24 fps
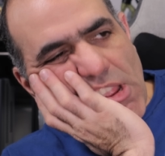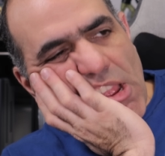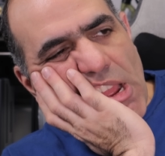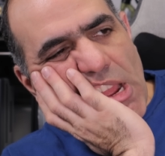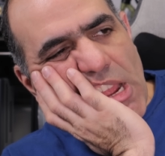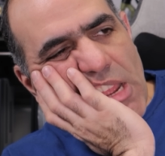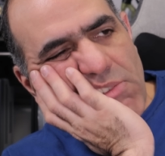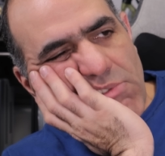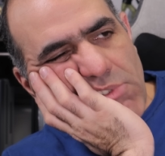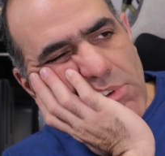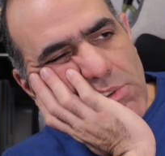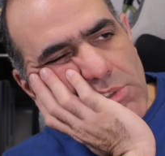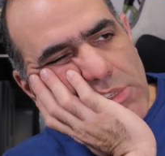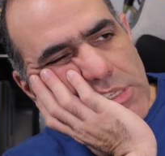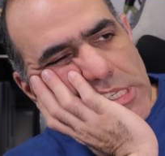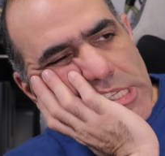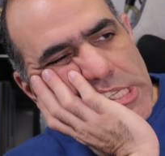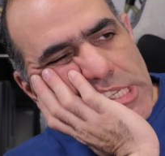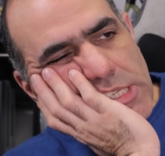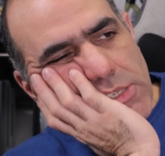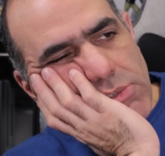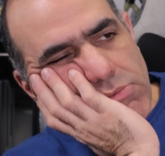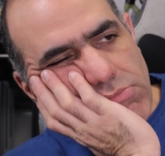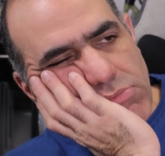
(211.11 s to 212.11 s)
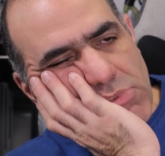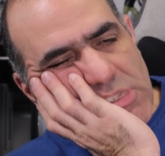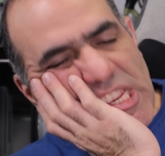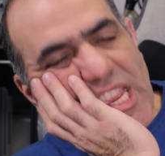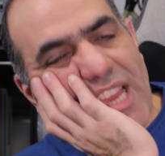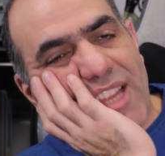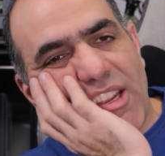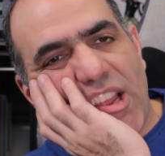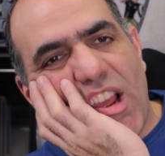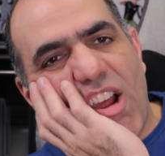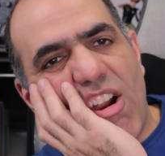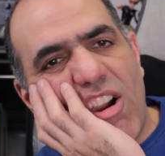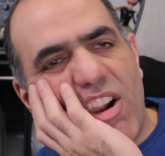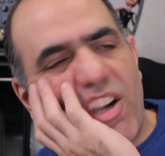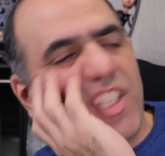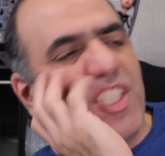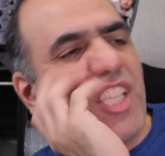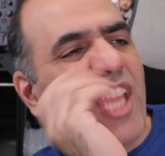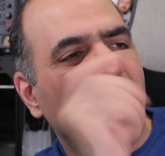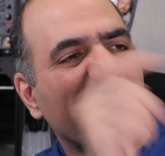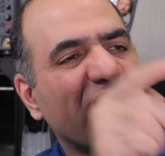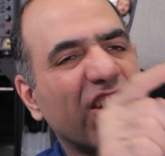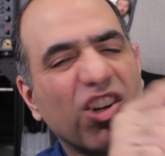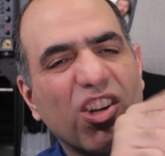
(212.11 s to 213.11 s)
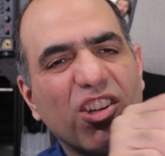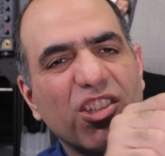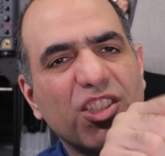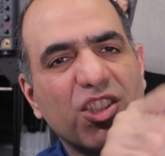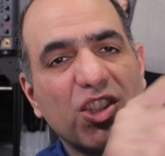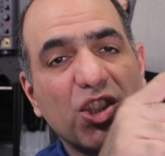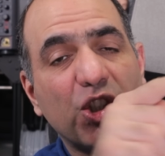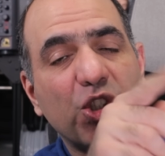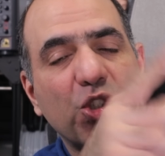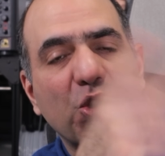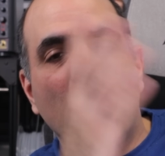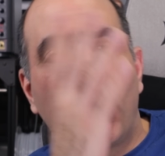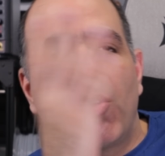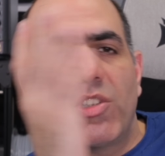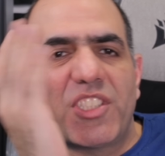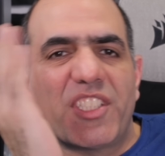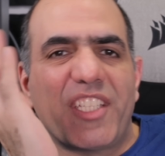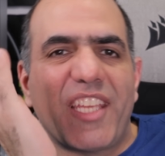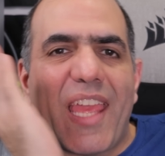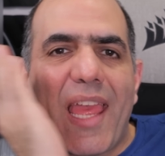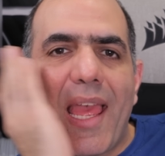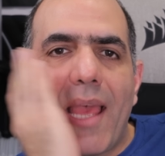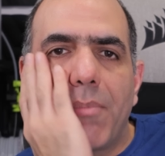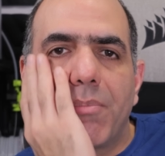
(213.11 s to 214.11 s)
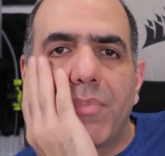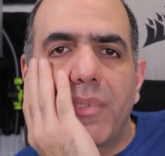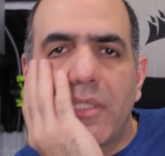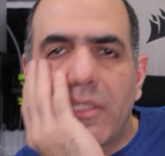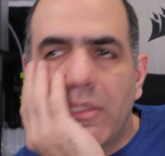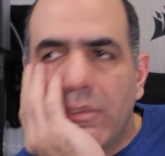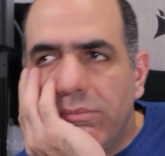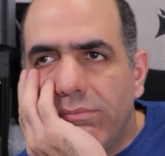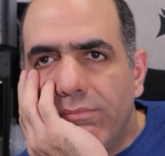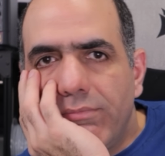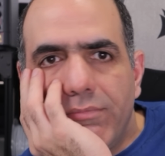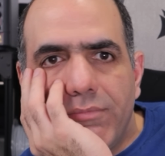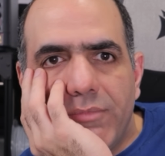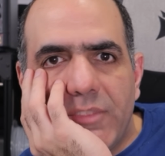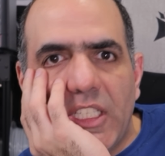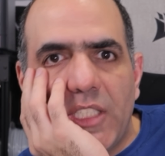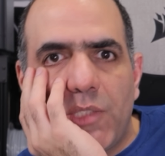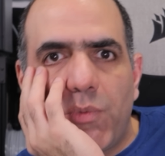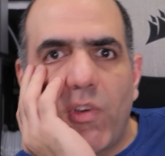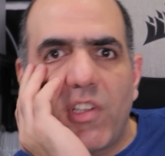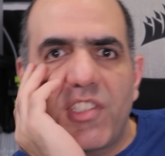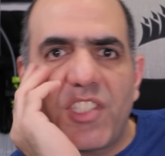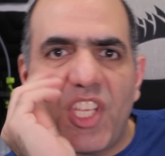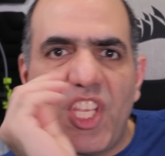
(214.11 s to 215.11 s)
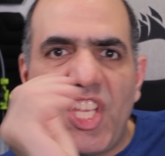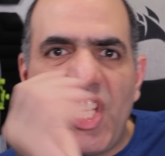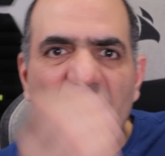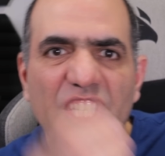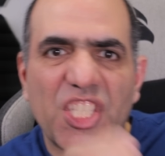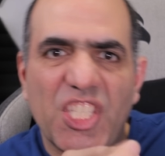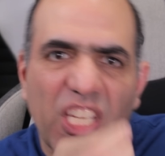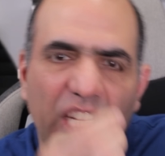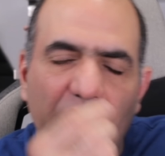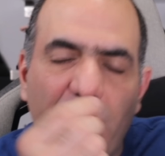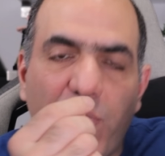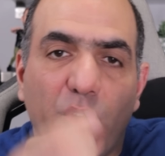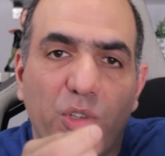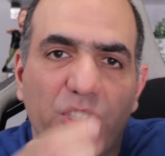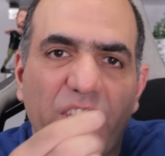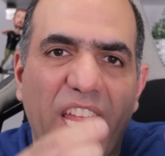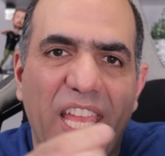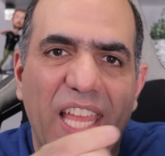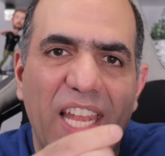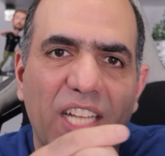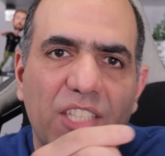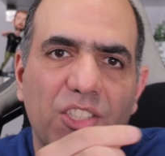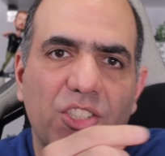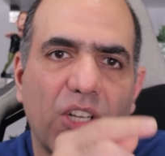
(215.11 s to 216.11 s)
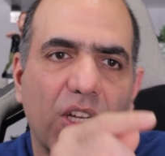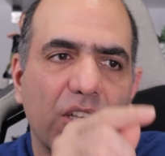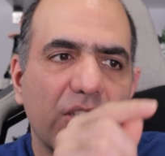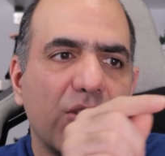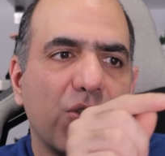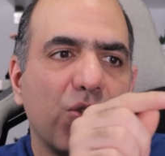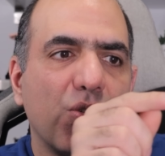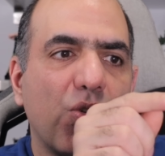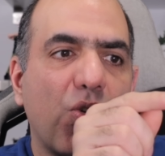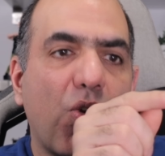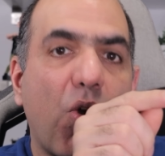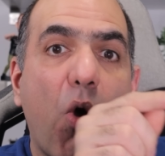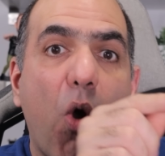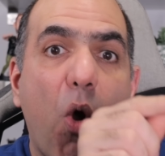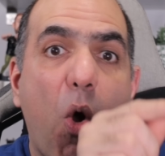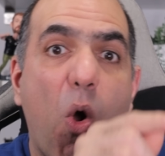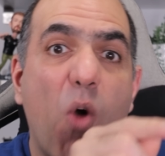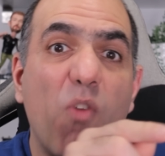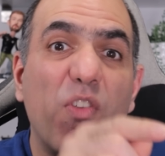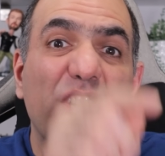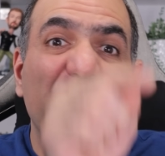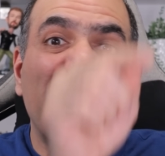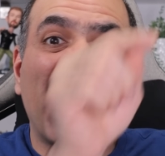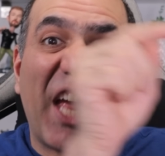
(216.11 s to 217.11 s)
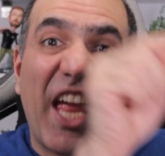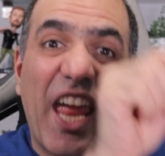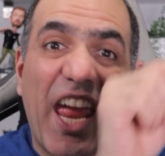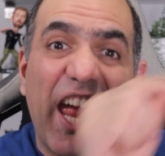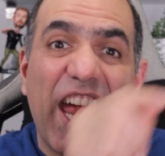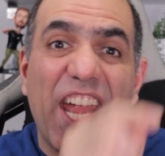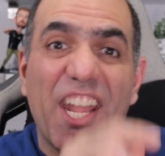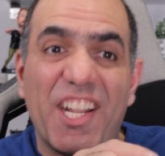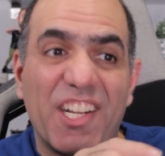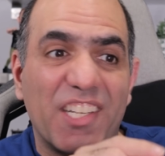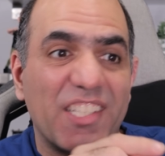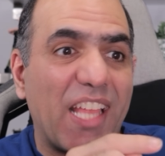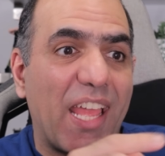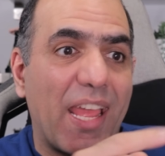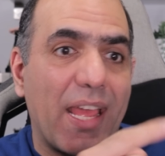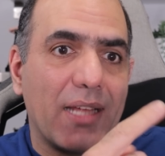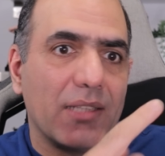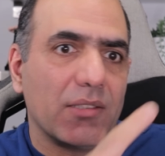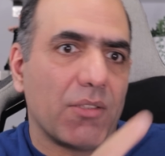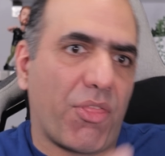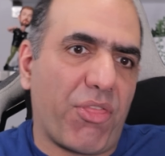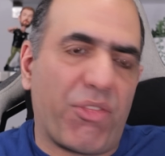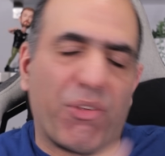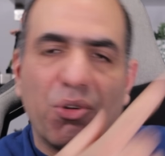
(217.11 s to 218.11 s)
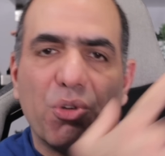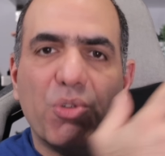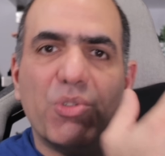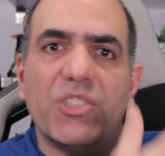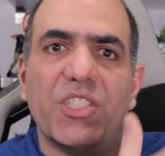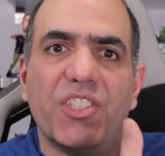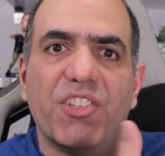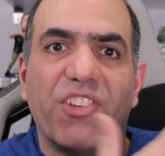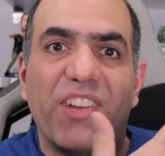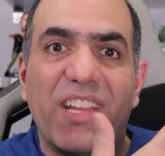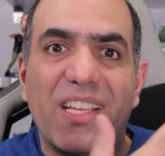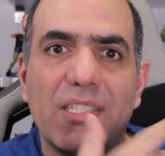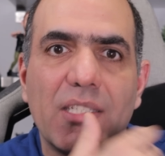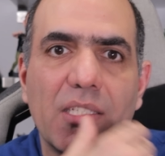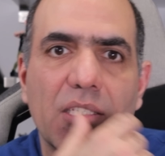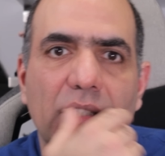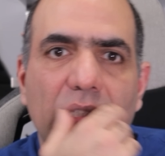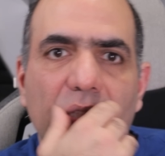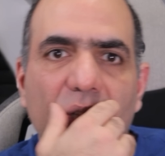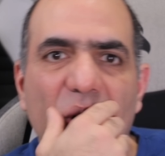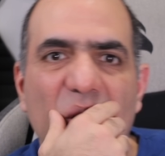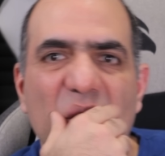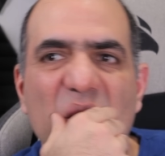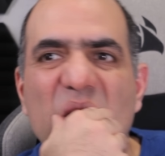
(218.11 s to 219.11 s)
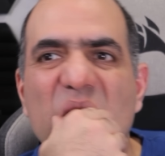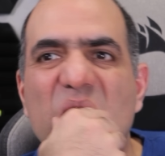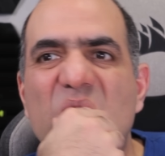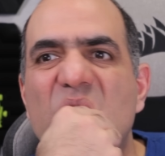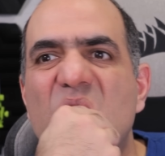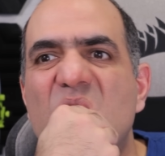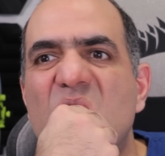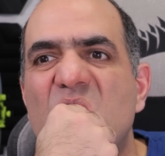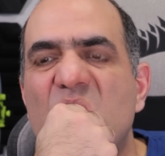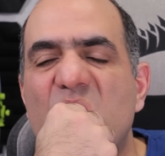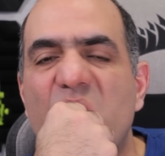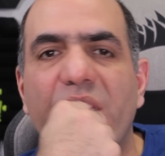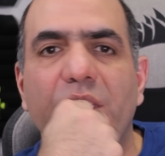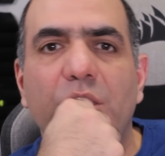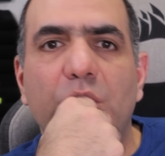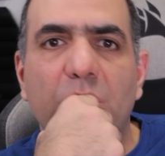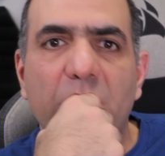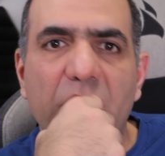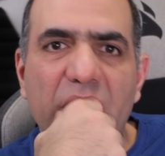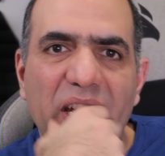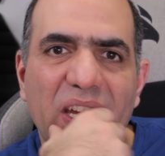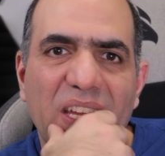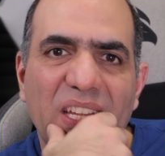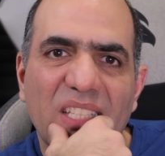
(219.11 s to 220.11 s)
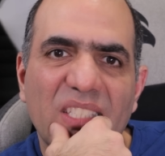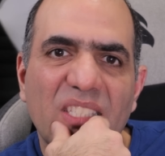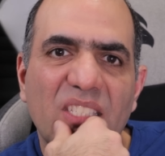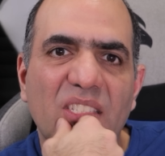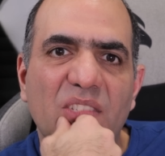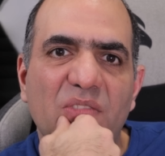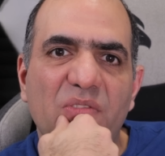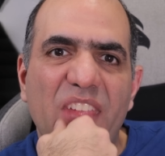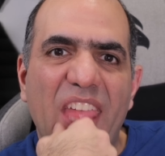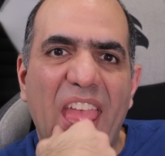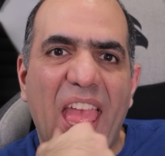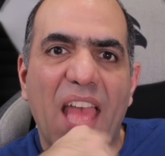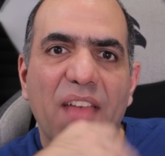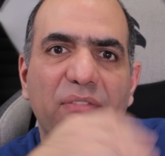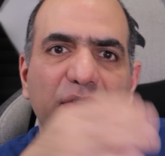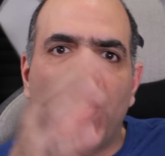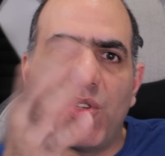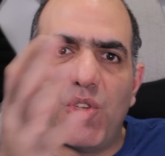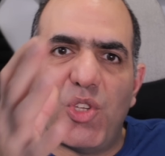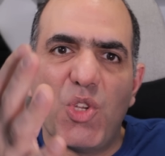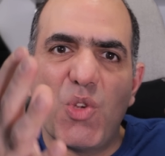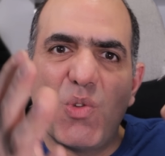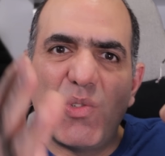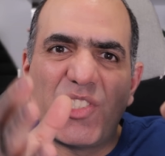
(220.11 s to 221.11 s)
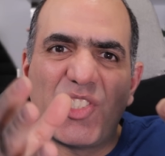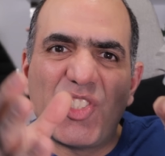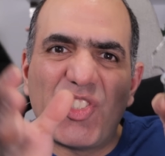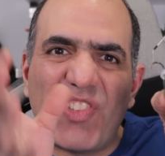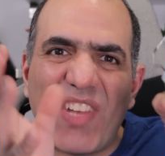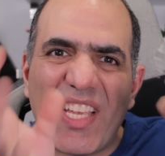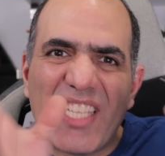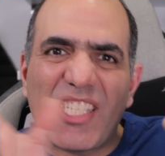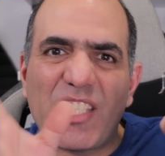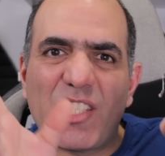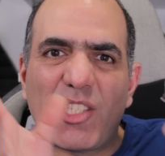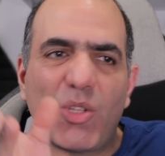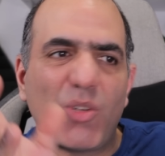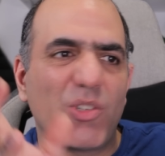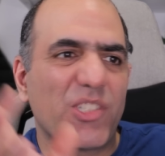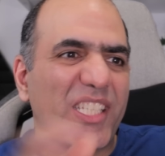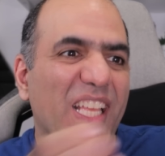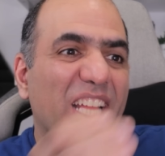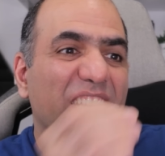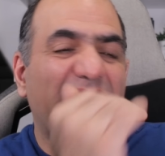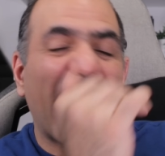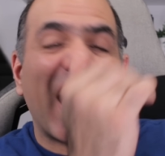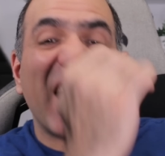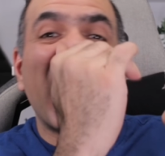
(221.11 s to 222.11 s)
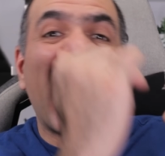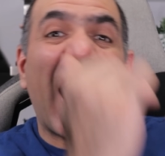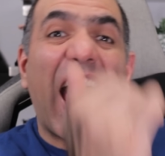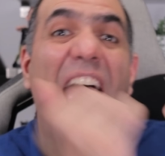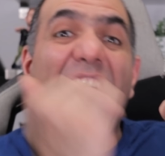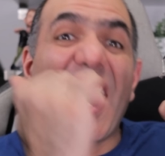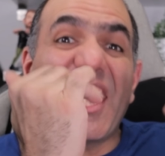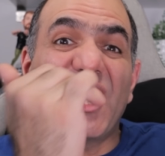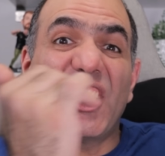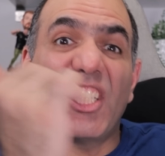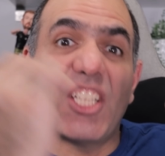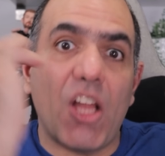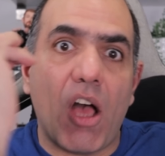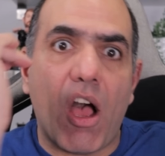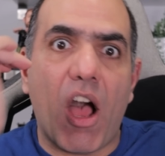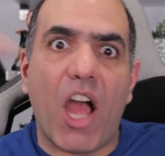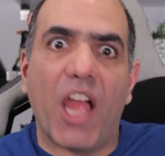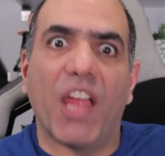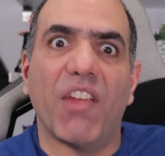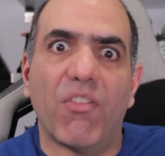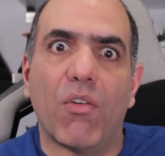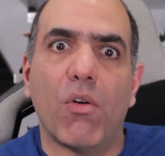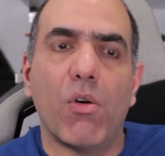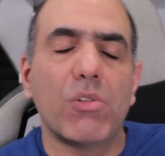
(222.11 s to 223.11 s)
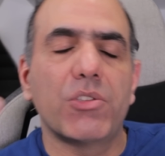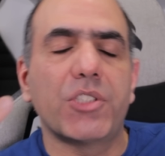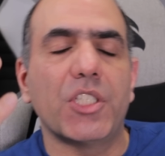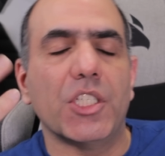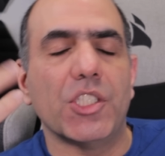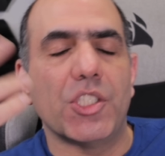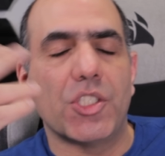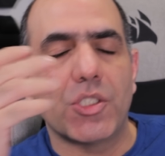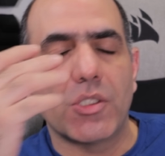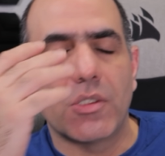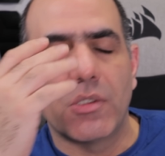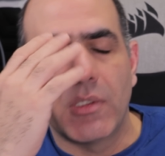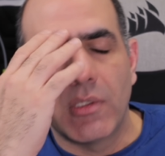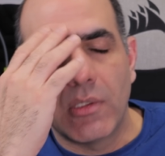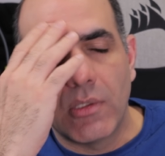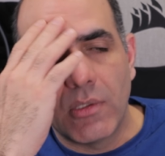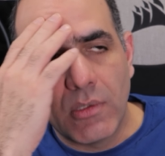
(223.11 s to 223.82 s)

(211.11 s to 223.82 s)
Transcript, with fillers: High voltage can arc across short gaps. It was easier for the electrons to go over the air than through the resistor, which means we have to use resistors that can handle high voltage.